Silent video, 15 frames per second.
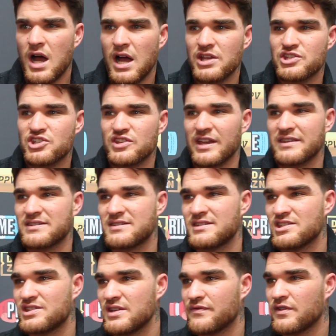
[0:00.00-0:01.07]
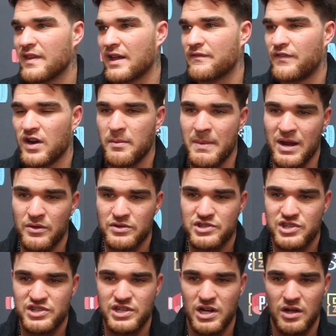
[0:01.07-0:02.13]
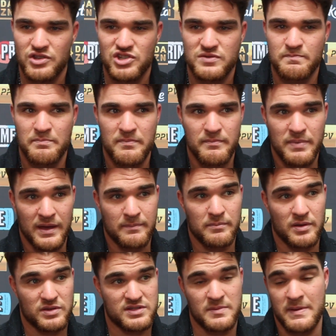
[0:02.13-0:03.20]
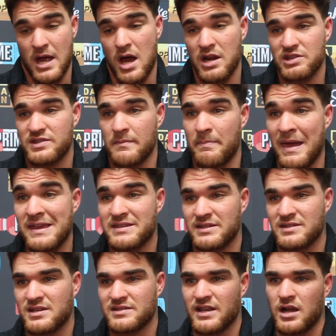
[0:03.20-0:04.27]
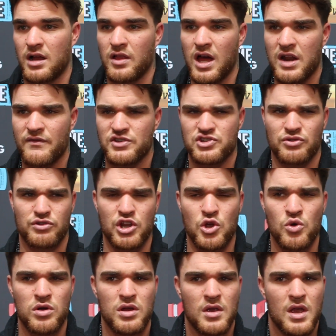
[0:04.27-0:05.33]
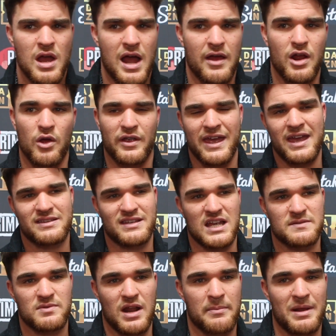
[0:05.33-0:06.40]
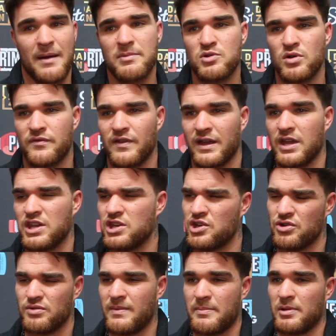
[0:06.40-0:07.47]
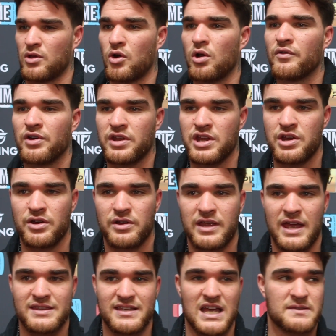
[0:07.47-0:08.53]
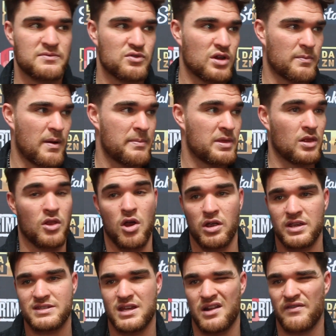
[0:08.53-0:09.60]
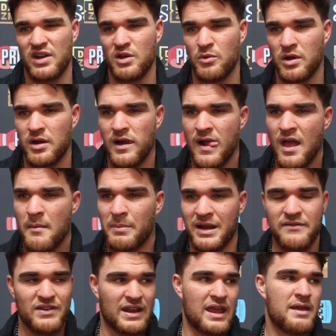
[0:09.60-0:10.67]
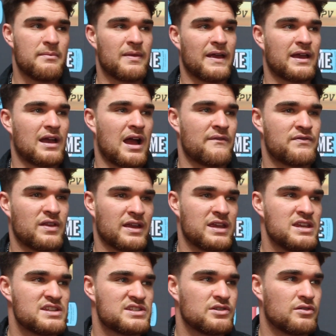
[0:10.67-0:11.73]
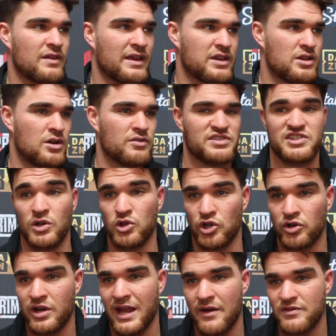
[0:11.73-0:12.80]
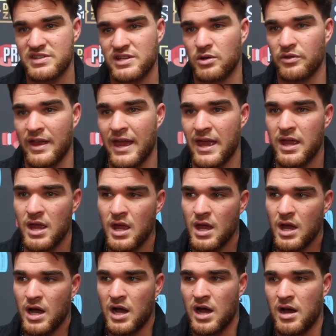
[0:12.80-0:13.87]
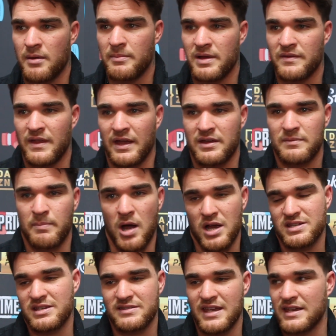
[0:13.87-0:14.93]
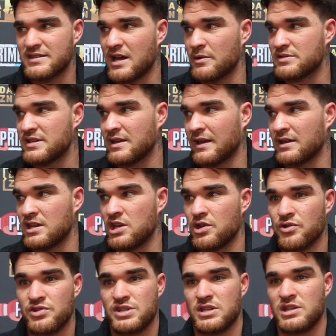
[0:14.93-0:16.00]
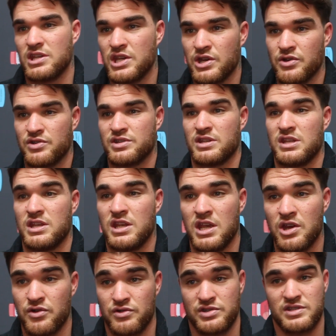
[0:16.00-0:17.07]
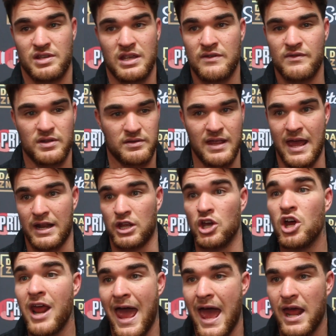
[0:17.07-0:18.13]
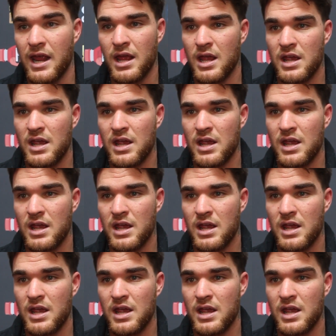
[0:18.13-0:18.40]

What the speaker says: Just different like fundamentals, just like, to be honest, the basics, because like a lot of us are new. I know KSI's been, I've been doing it for like a year, maybe a little over a year. KSI's been doing it probably the longest out of anyone, but even him, like I feel like he's still like still learning every single day. And like boxing takes, I would say, like years and years and years to even get good at.